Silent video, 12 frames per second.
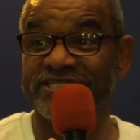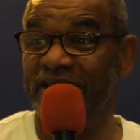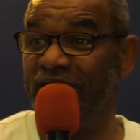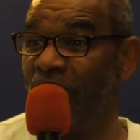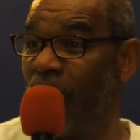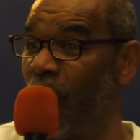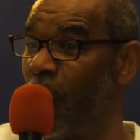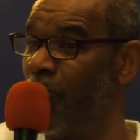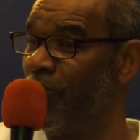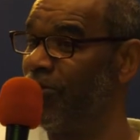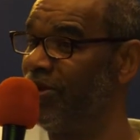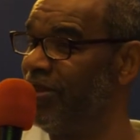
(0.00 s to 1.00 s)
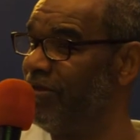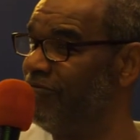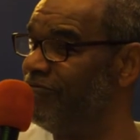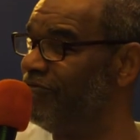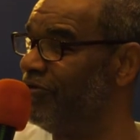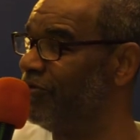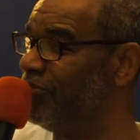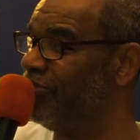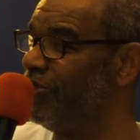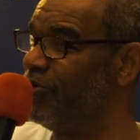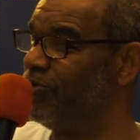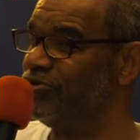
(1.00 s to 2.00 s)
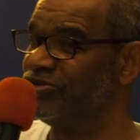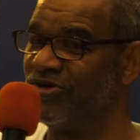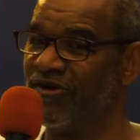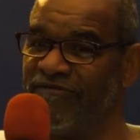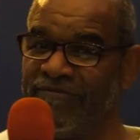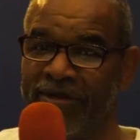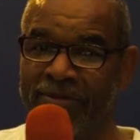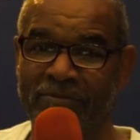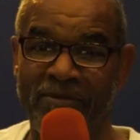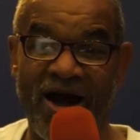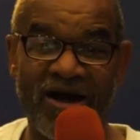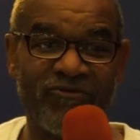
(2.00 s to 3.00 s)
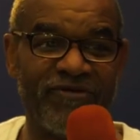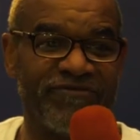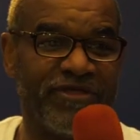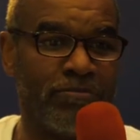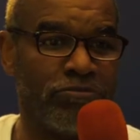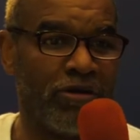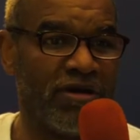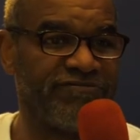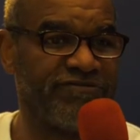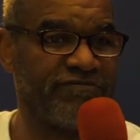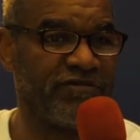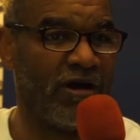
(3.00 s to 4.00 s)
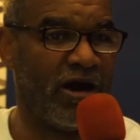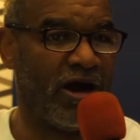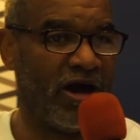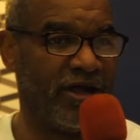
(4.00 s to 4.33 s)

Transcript: said, Only fill those who have been mocked with the breath of God.